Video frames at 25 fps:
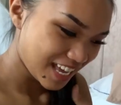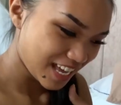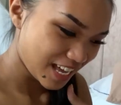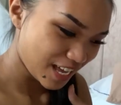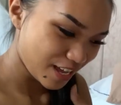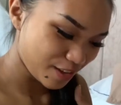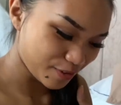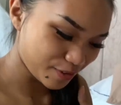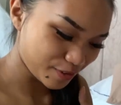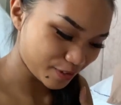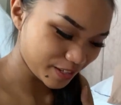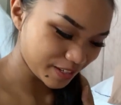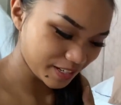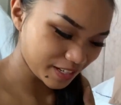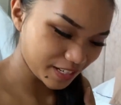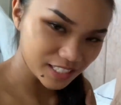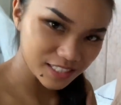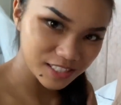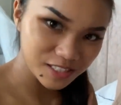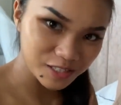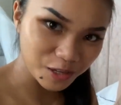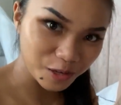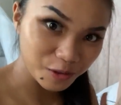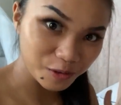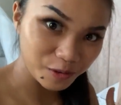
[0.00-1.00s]
Ayun,
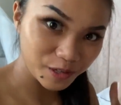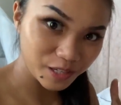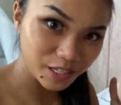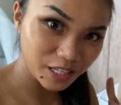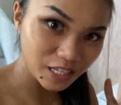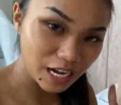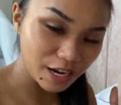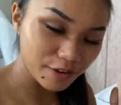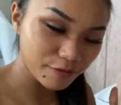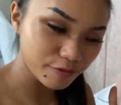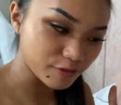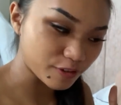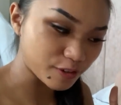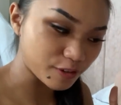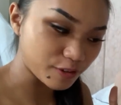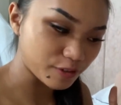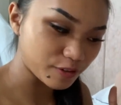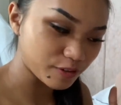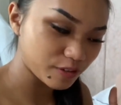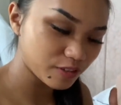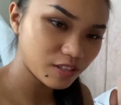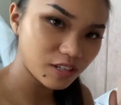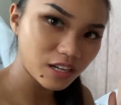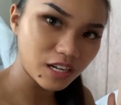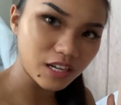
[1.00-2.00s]
it's already
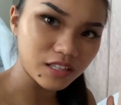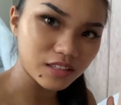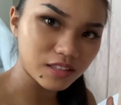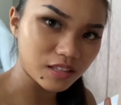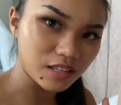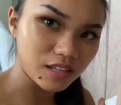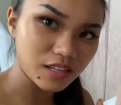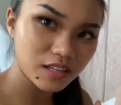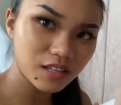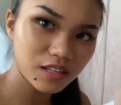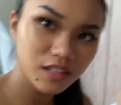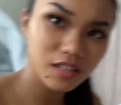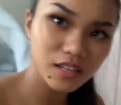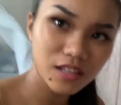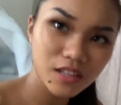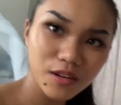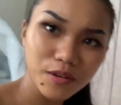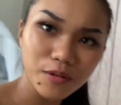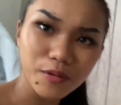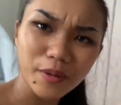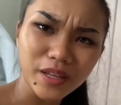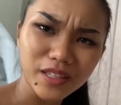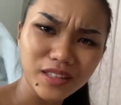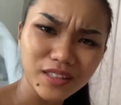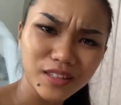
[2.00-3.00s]
afternoon, I think.
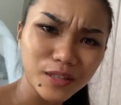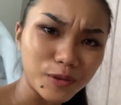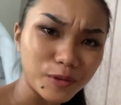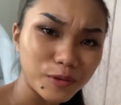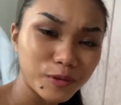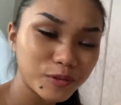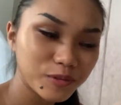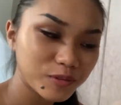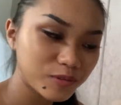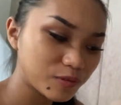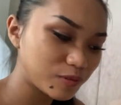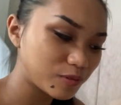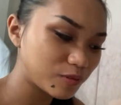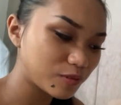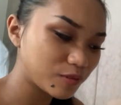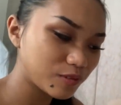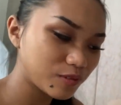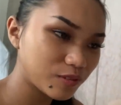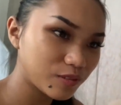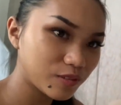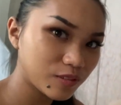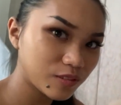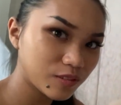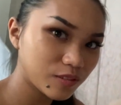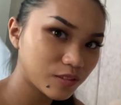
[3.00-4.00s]
Wait, no,
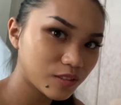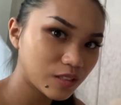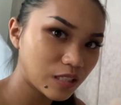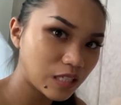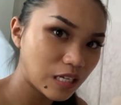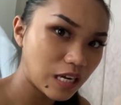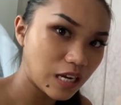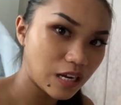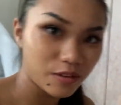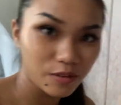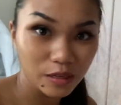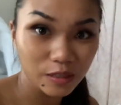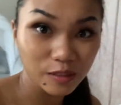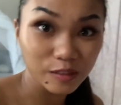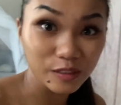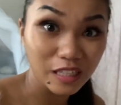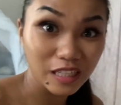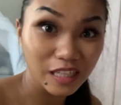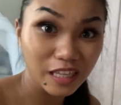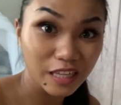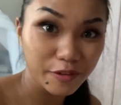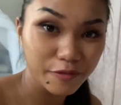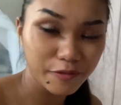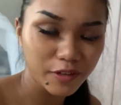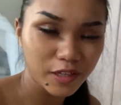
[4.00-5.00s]
around
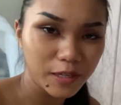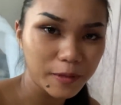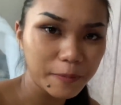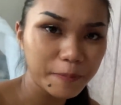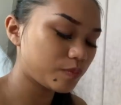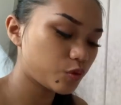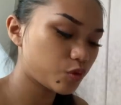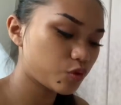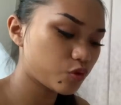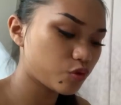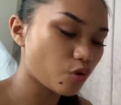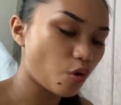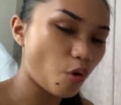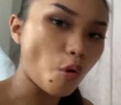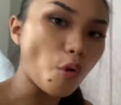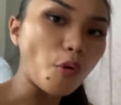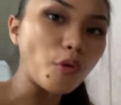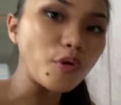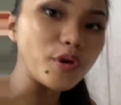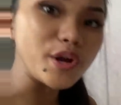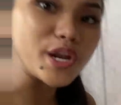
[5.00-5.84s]
11. So